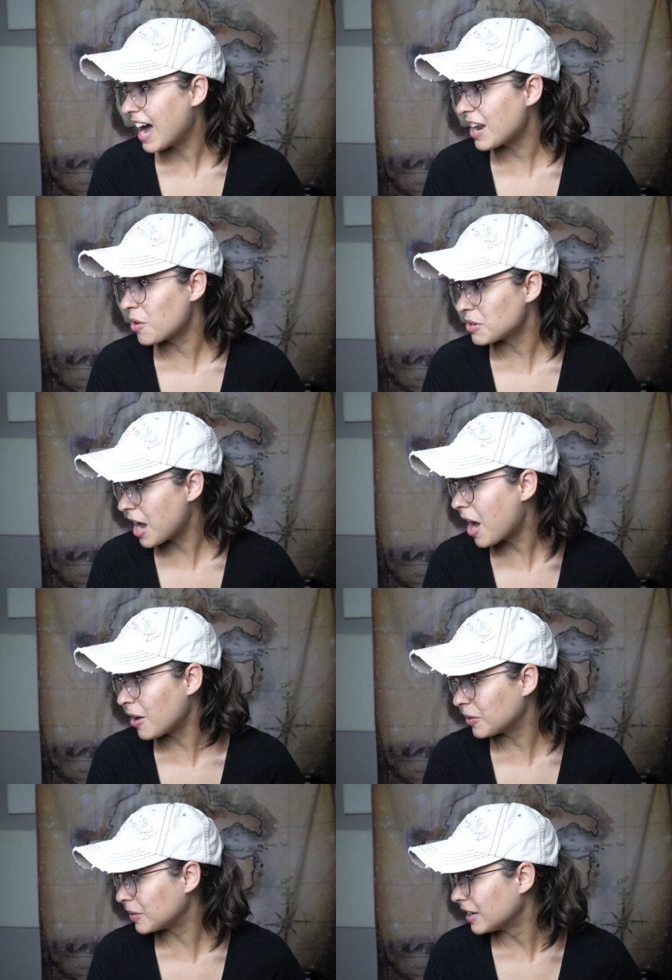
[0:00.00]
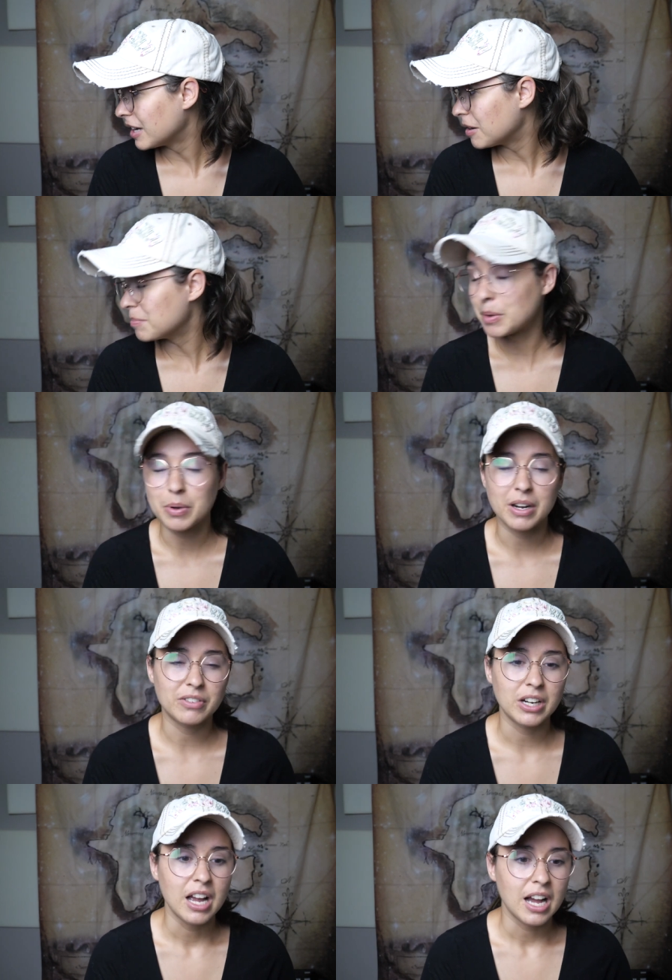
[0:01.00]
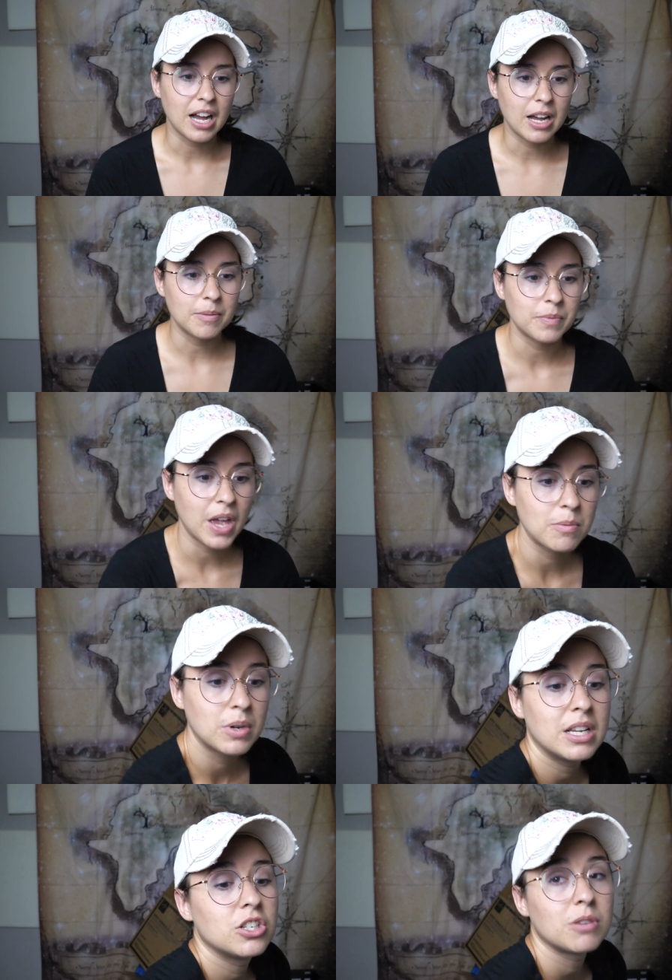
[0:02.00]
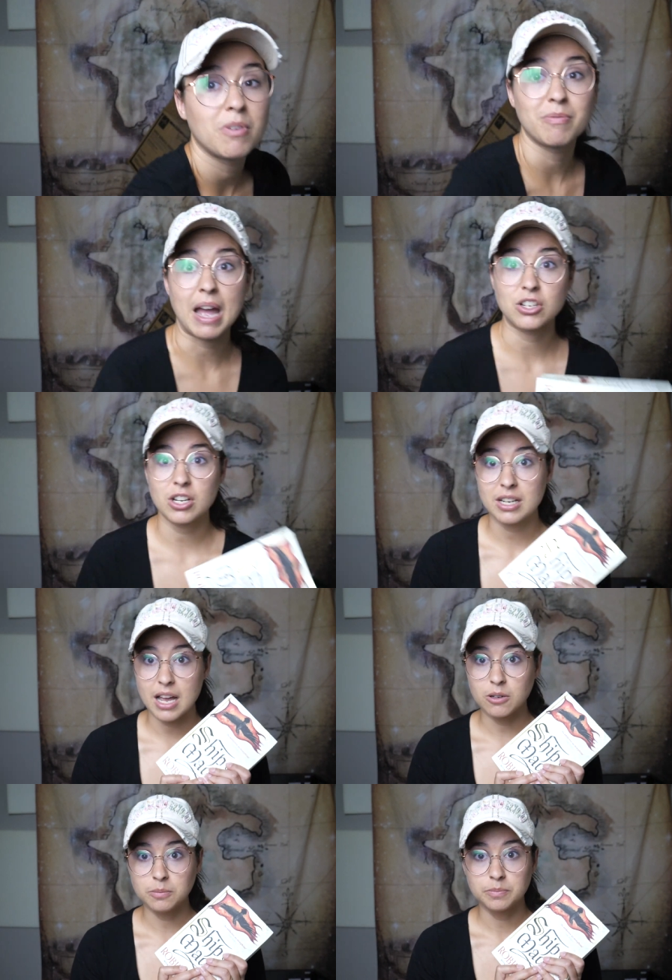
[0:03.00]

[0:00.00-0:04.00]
I don't know, but whatever. Um, I'm reading Ship of Magic now,